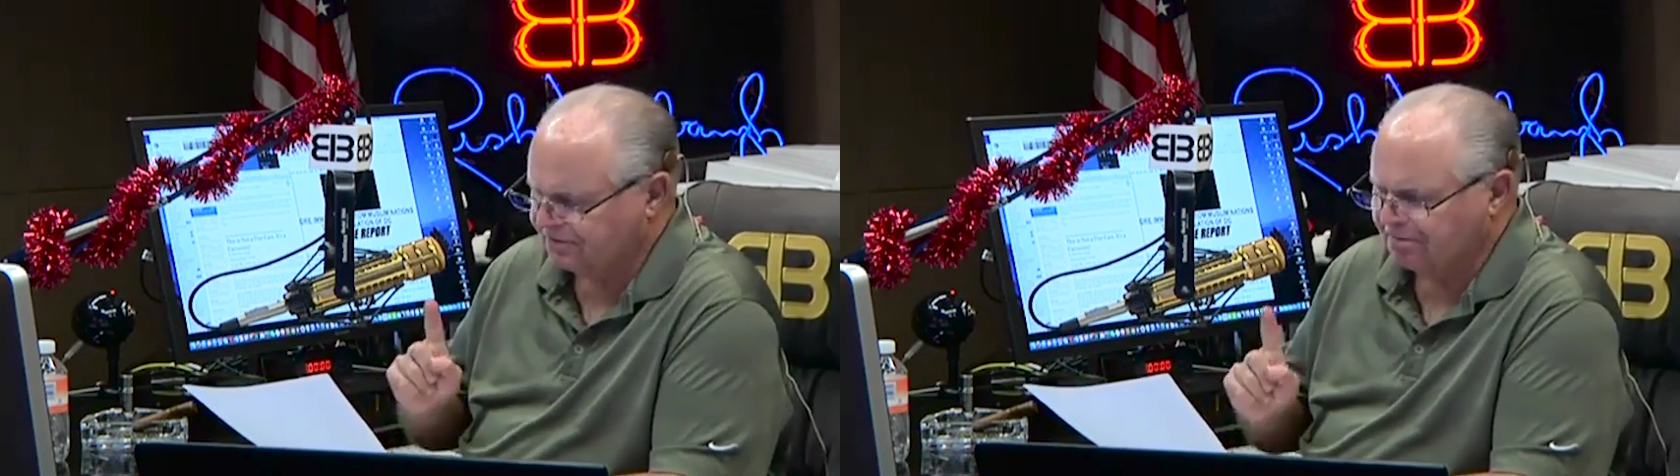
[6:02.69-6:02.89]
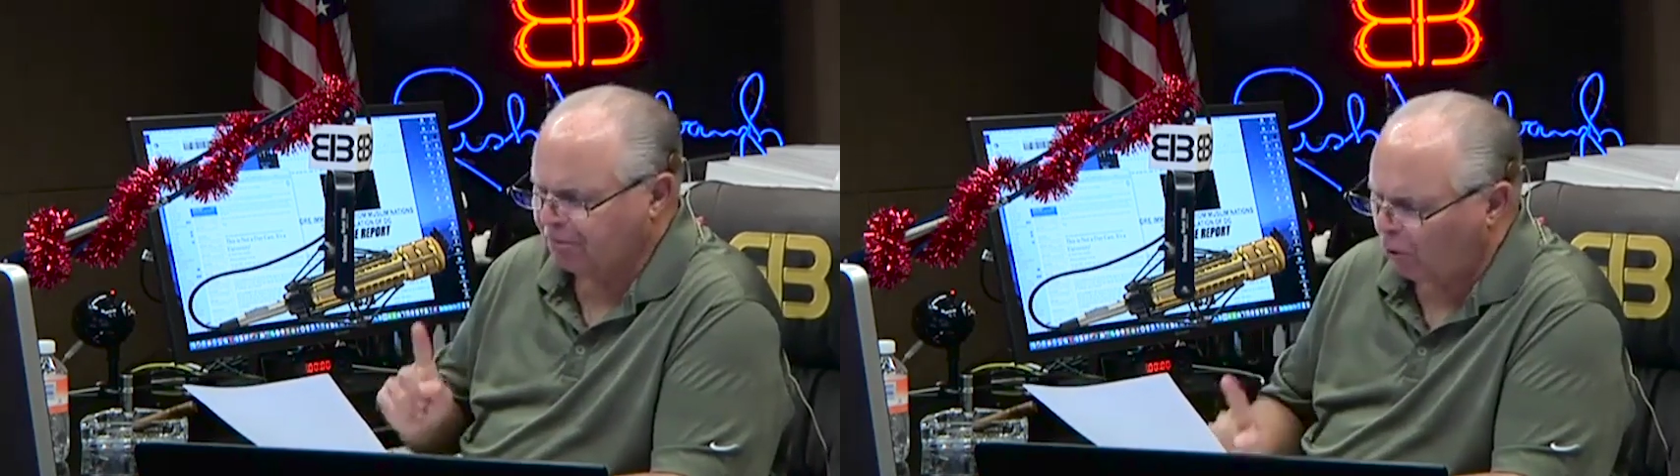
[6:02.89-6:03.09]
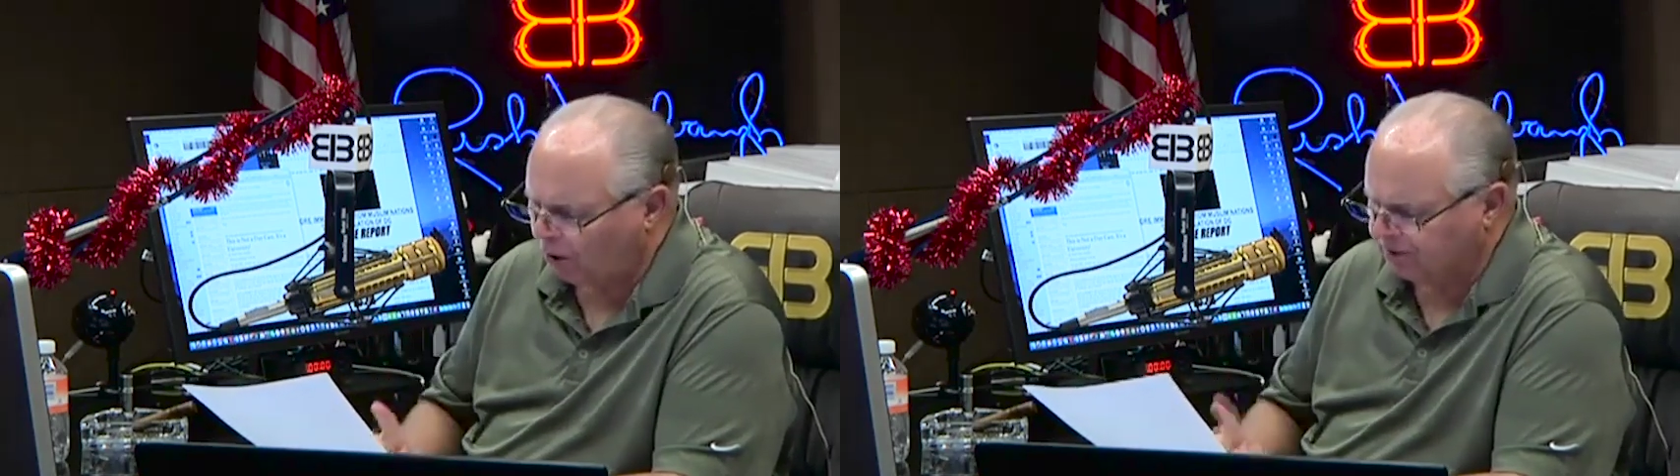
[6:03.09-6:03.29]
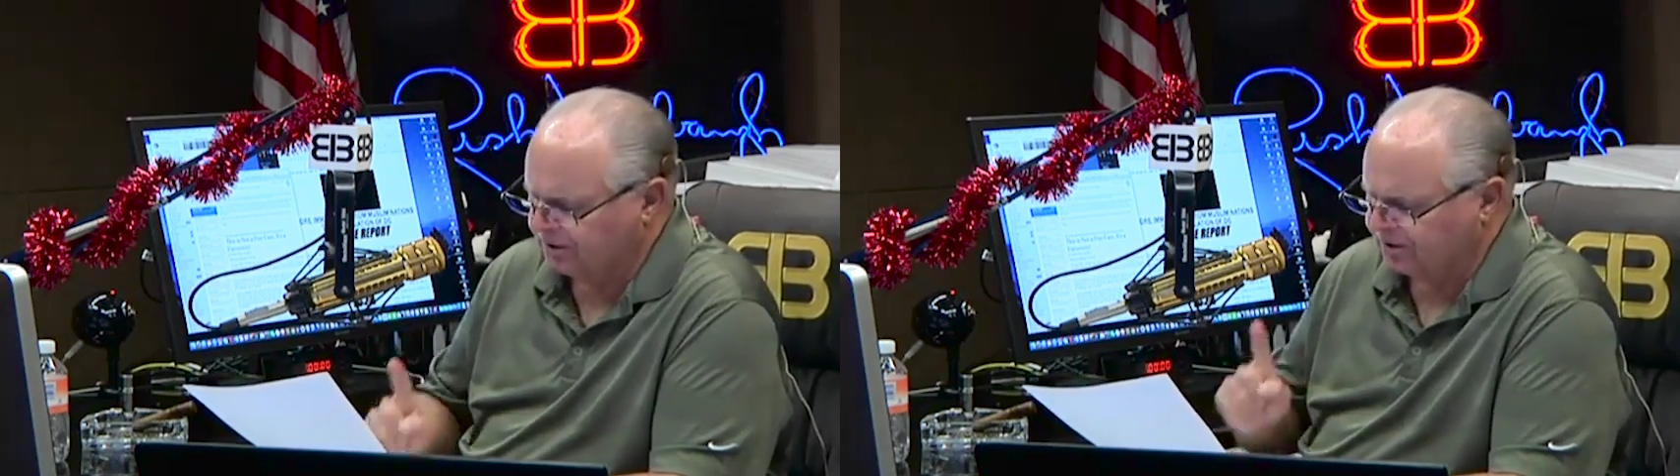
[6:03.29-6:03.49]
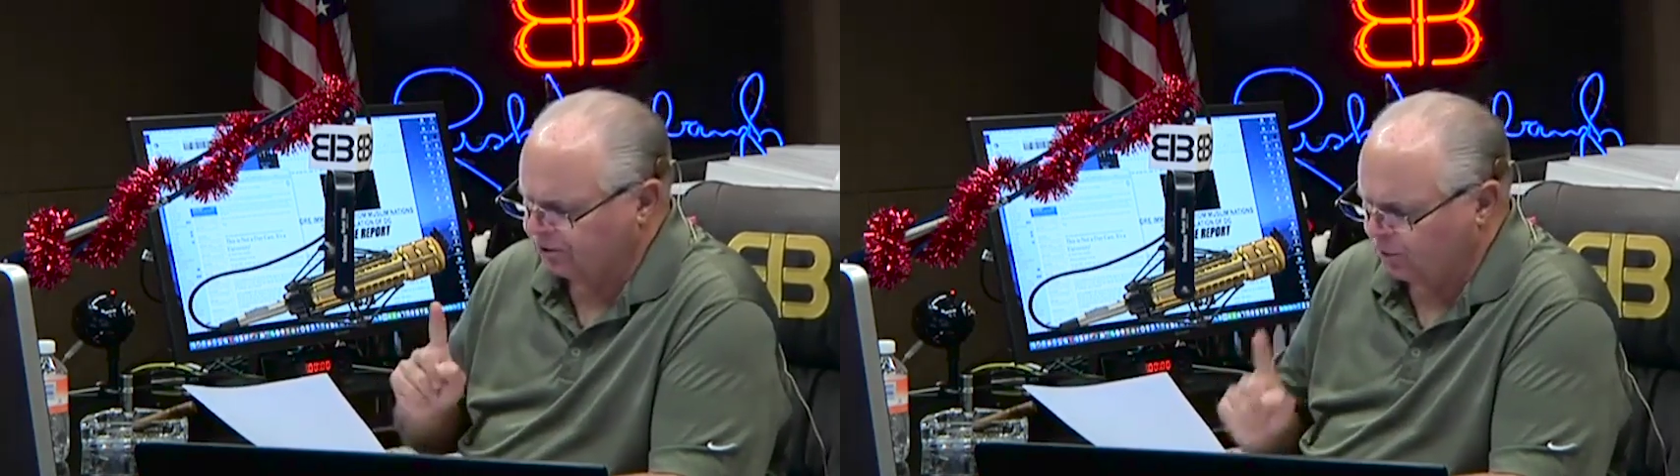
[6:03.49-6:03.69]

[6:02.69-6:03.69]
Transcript: important to